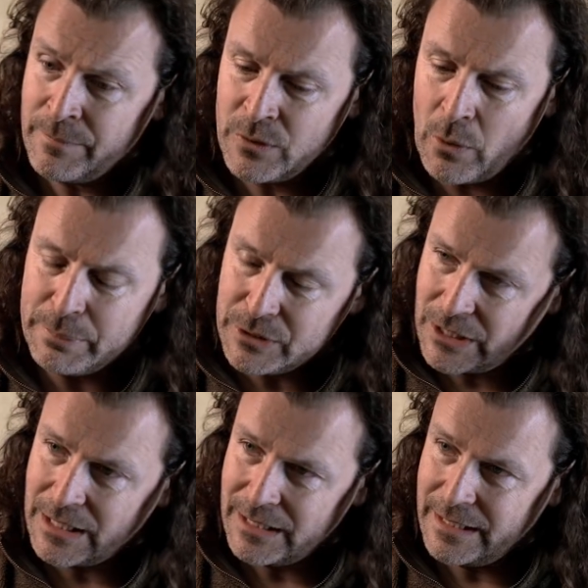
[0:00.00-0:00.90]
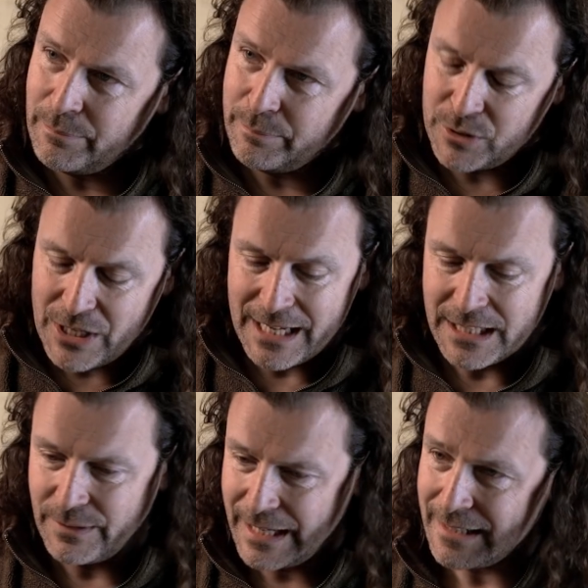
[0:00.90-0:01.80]
Not particularly
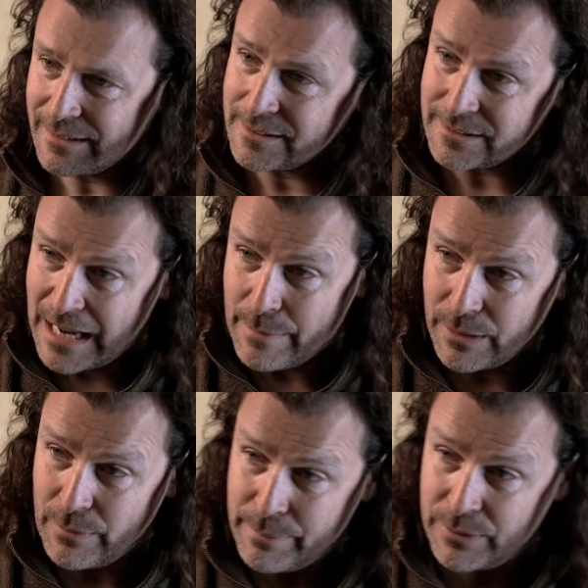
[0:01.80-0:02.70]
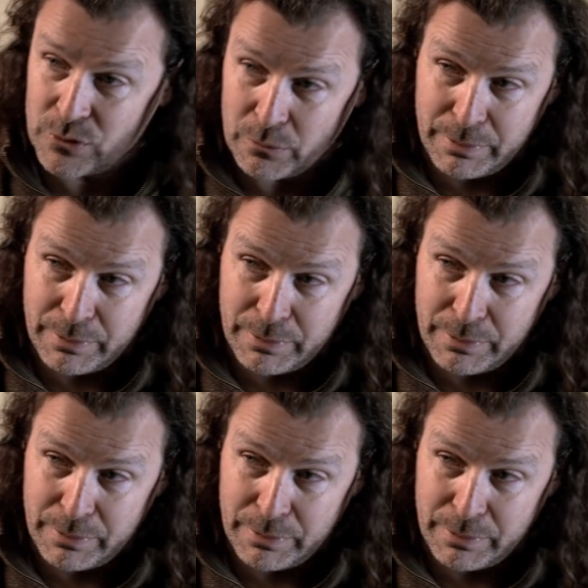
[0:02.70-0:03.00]
protective against stabbing weapons or